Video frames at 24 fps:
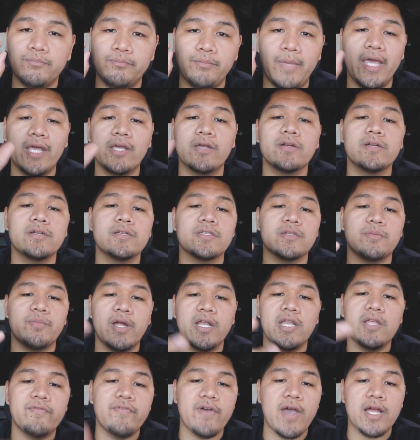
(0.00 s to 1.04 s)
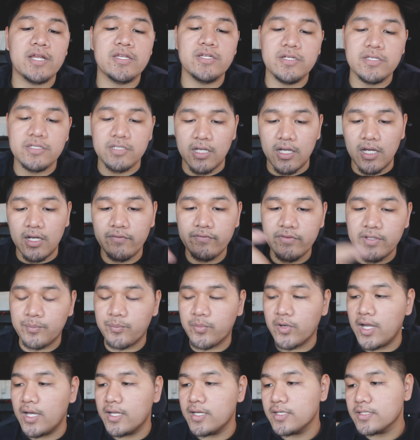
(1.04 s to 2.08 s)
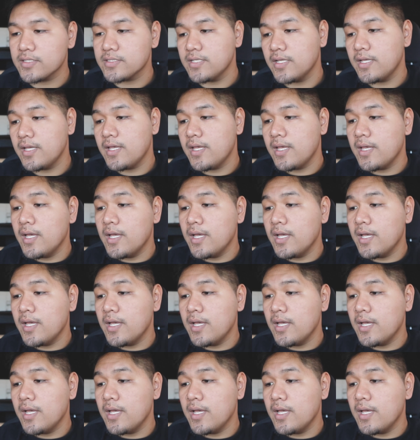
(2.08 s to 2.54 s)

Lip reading: makers or manufacturers of the product,